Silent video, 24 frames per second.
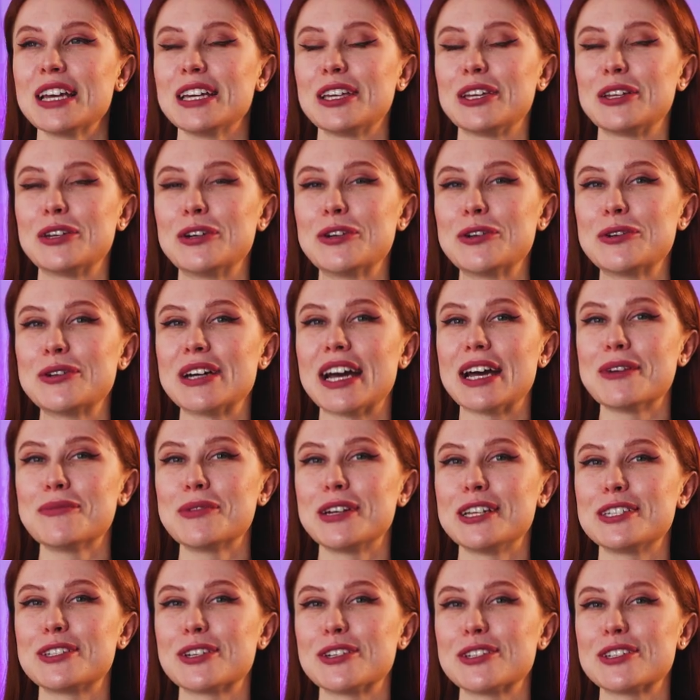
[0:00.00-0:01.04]
you know,
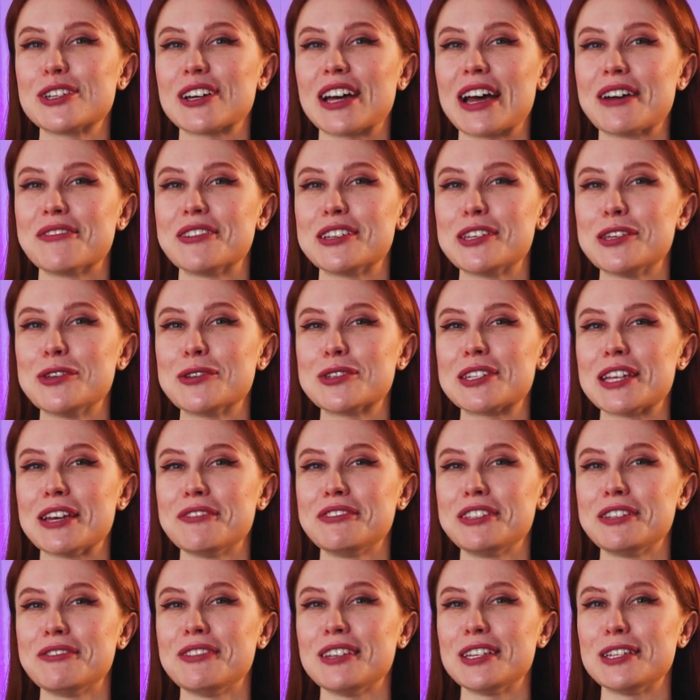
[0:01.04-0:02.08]
Emirates also have a new
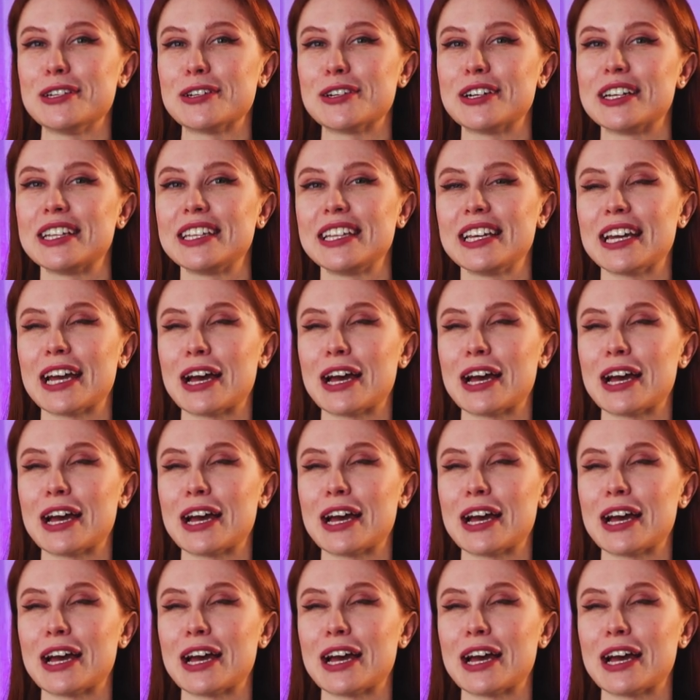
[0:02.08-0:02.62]
safety video, and they